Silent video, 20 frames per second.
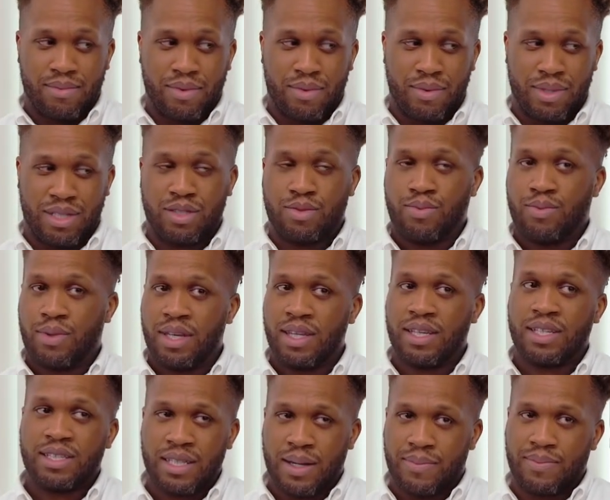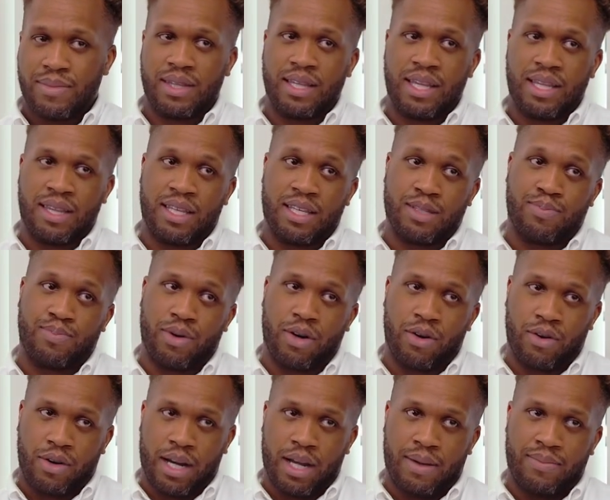Which is really something that this
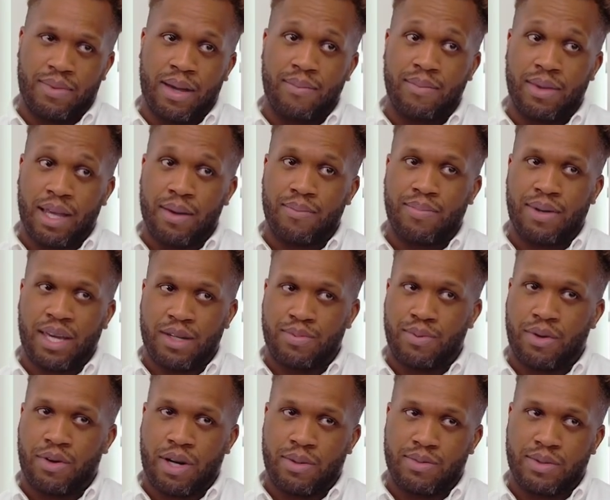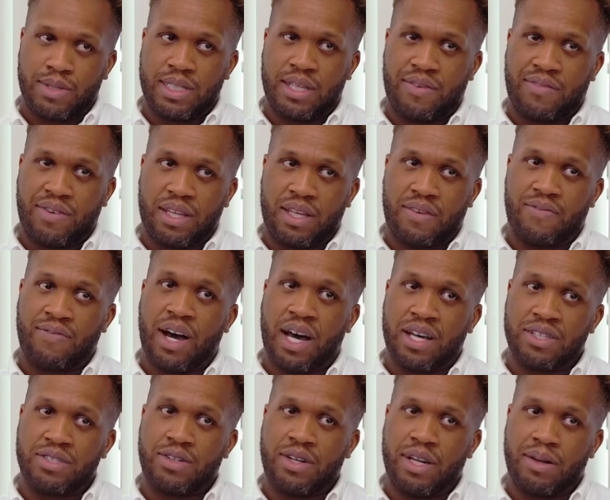program, the MD-MPH program, specifically
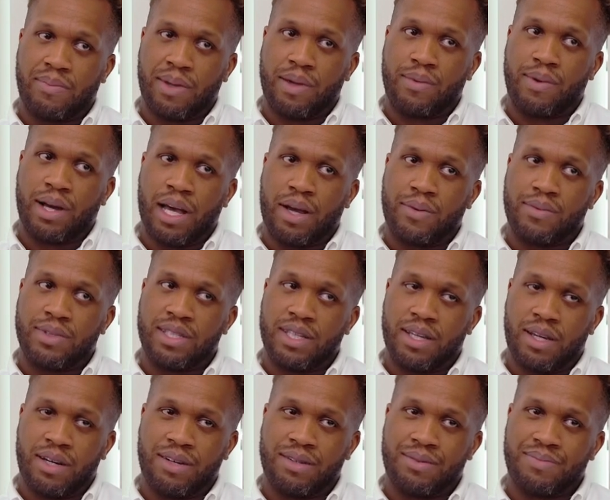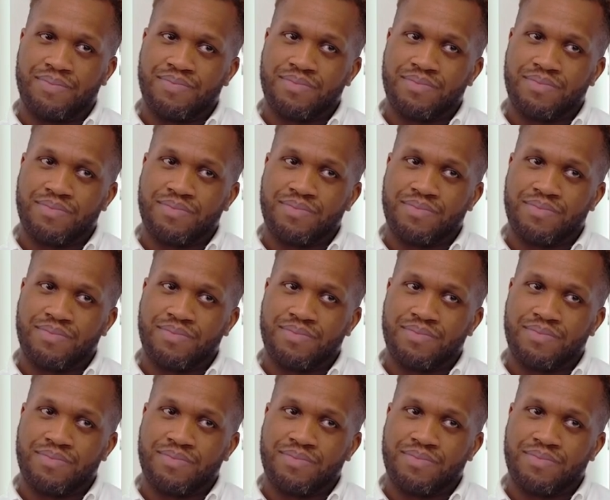fostered in me while I was here.